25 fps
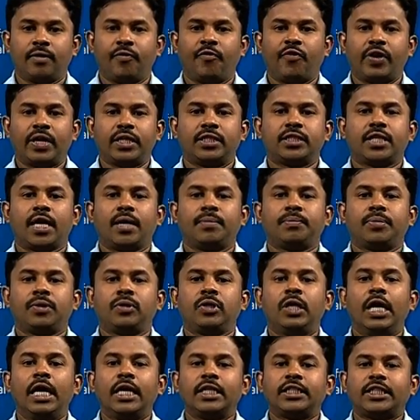For example,
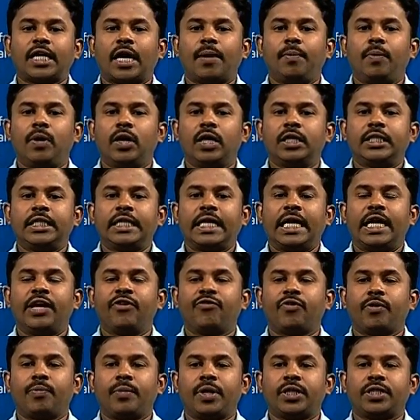tabulating
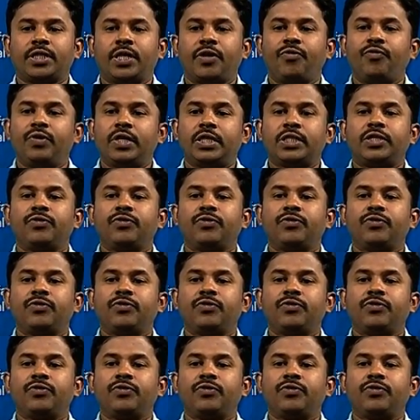information which